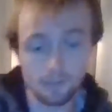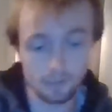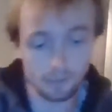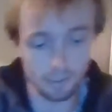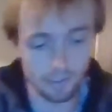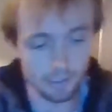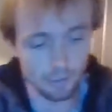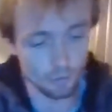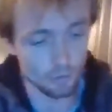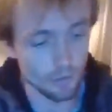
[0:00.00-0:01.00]
So there,
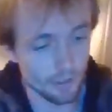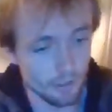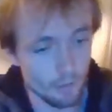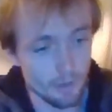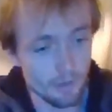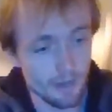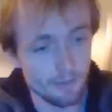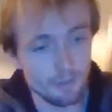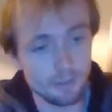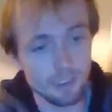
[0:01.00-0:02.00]
I'll, strike, I'll wipe it
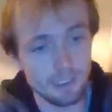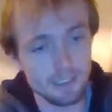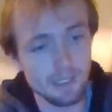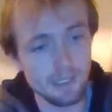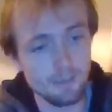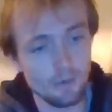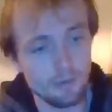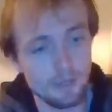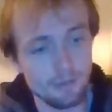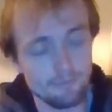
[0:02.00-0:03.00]
so you can see what I
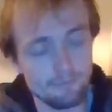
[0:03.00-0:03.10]
mean.